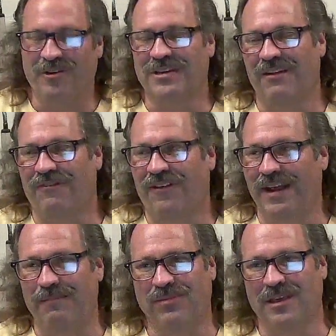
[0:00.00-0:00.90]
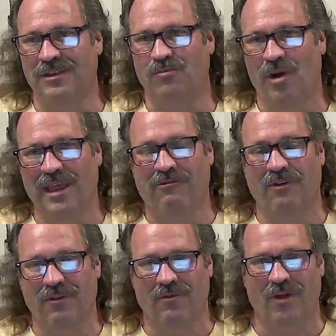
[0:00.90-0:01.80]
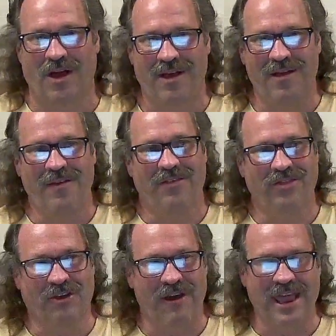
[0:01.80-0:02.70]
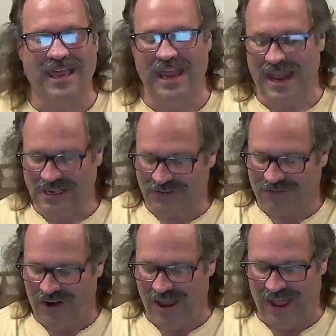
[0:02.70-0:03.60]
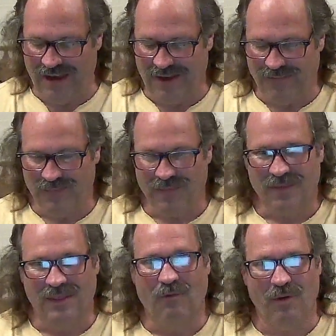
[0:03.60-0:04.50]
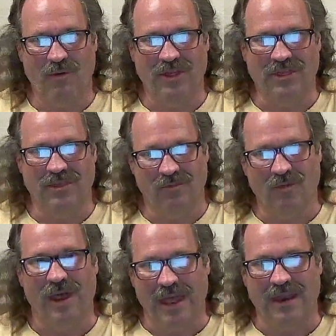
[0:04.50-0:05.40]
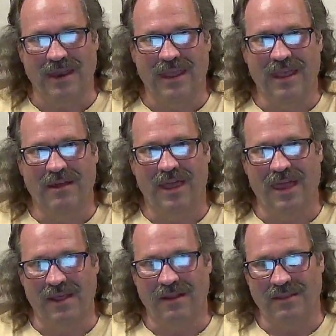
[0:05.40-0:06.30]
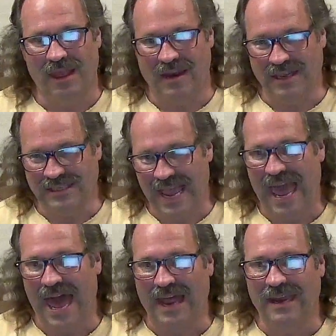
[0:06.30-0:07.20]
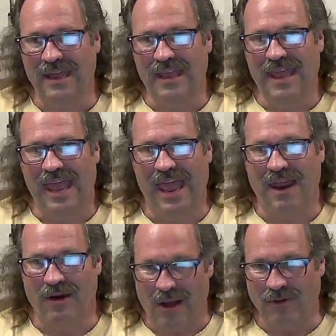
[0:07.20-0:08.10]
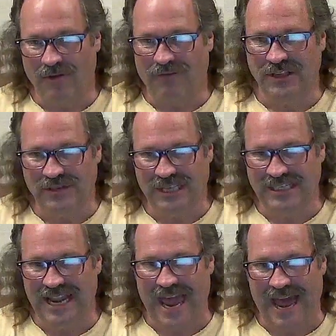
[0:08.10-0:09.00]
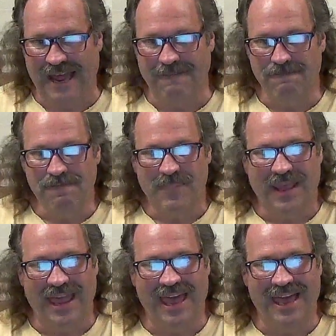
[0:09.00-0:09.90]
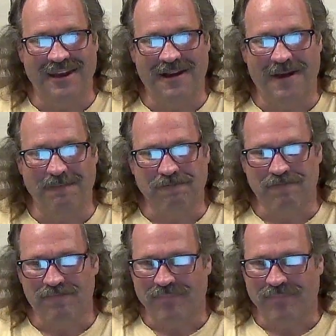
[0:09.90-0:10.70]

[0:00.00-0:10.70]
well, it's kind of funny because one, uh, the grandkid has a friend that went with, went, and and his dad, and I'm good friends with his dad. And um,